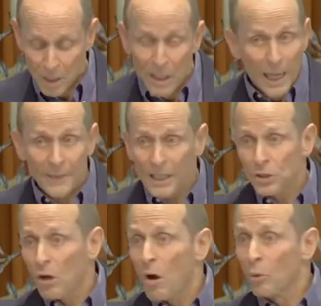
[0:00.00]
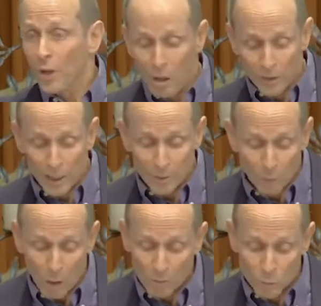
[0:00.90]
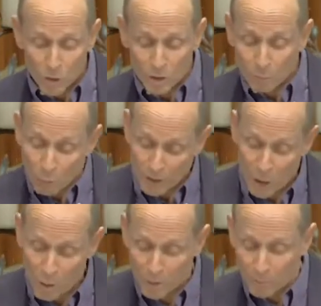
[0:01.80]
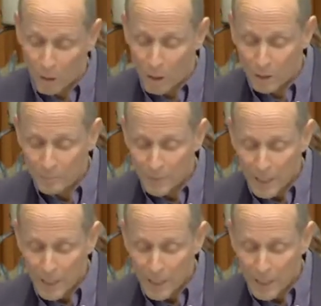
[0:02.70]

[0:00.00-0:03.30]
And that's along with all the other programs we support at home and abroad.